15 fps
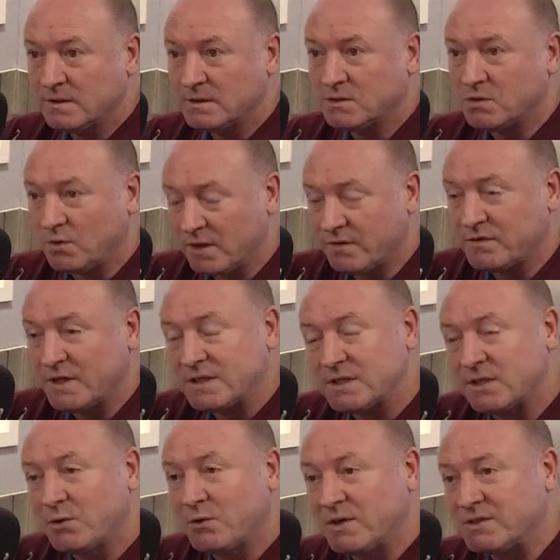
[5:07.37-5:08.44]
So if
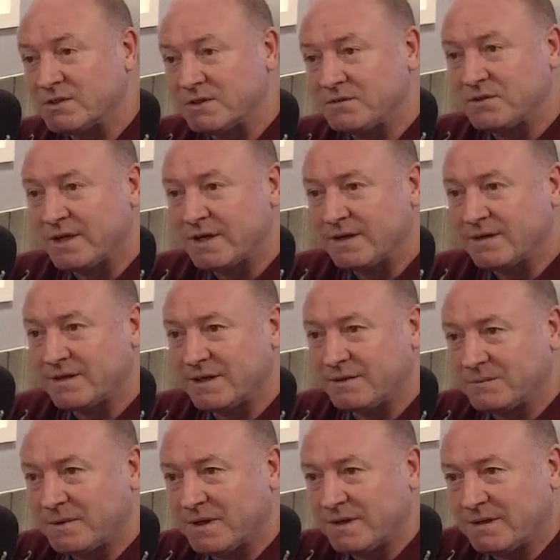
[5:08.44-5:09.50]
that's lucrative, then,
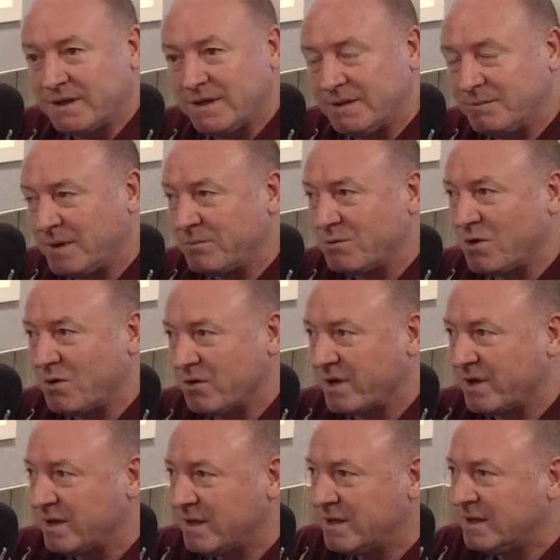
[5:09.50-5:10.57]
then um, I'm wrong.